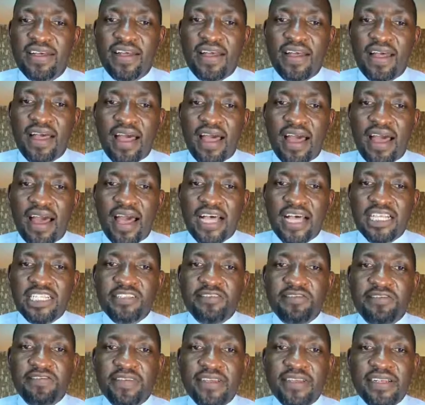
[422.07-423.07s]
has
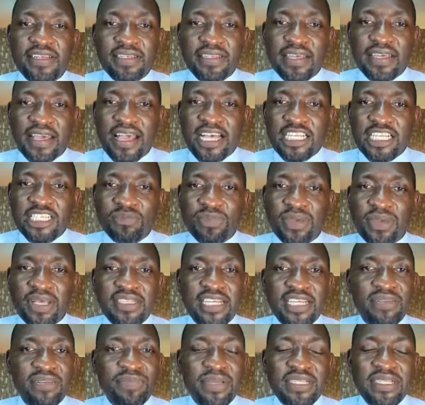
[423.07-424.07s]
filled the airspace,
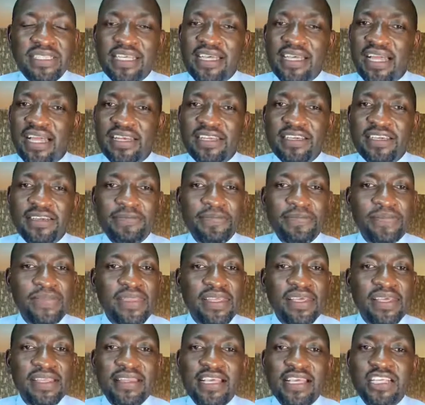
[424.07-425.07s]
and basically
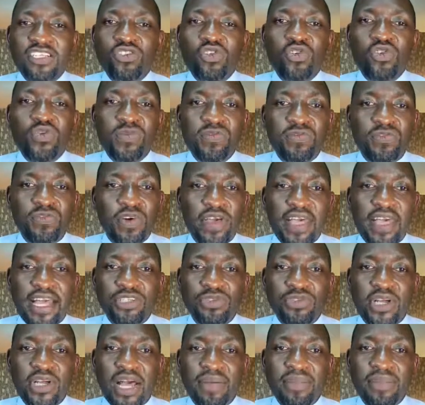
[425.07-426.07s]
there's no room for air
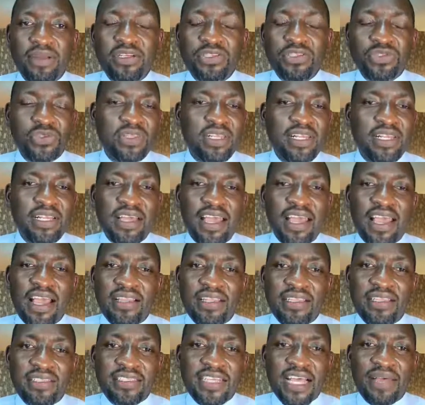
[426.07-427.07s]
to come in. So the air
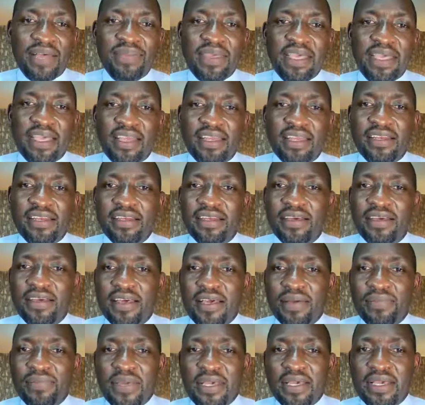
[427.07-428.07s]
that's coming in
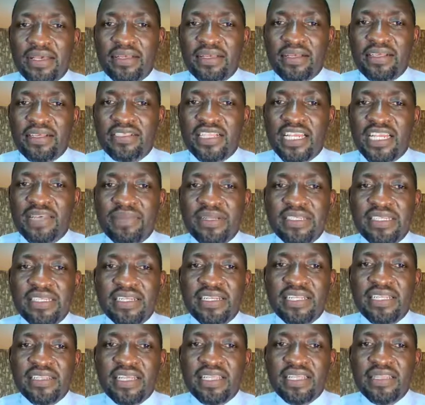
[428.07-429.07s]
is limited,
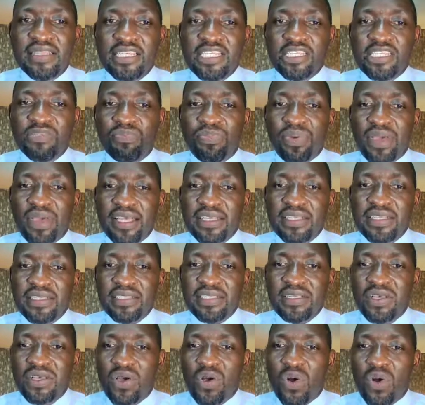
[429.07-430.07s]
and then this
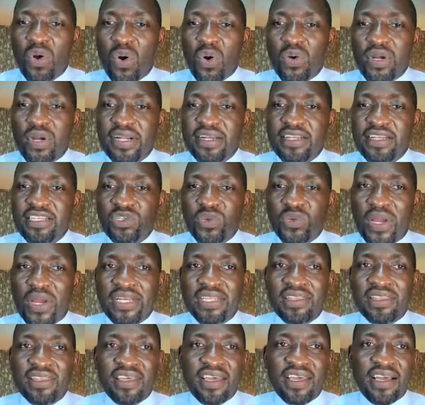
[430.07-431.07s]
space already is quite
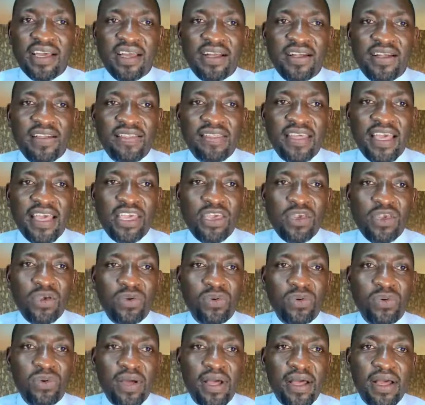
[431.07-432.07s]
thick. Thank
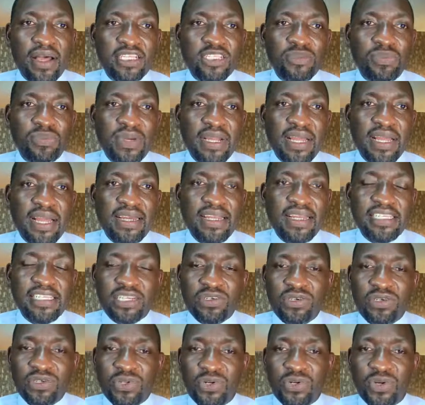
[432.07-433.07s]
you,
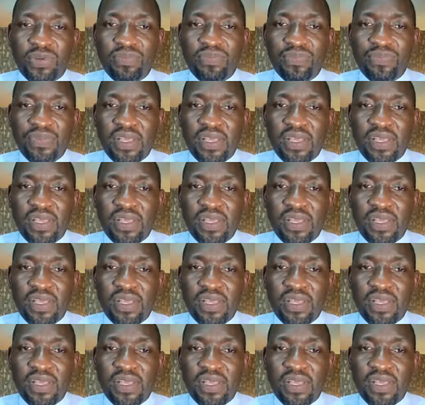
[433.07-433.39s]
springernature.com.